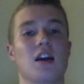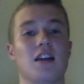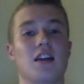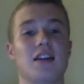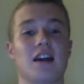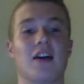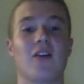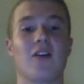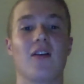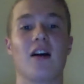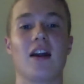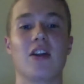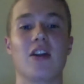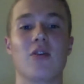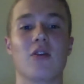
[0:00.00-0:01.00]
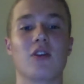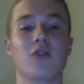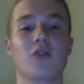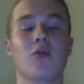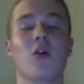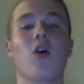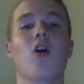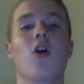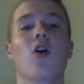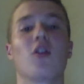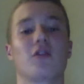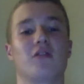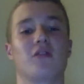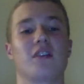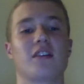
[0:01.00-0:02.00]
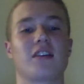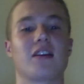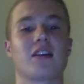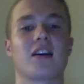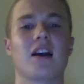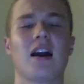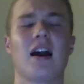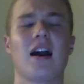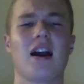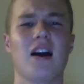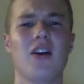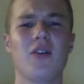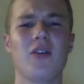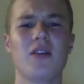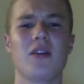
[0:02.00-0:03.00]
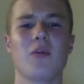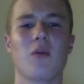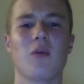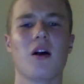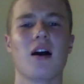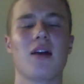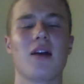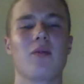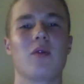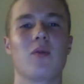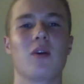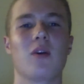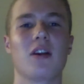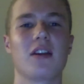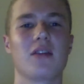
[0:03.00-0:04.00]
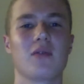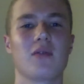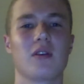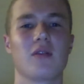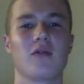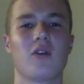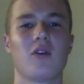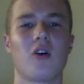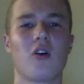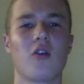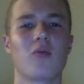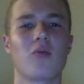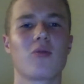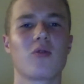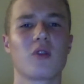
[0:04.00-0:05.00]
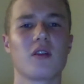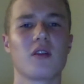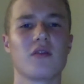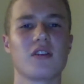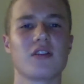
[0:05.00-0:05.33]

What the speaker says: Now, I know what you all are thinking. How and why would one get rid of all previous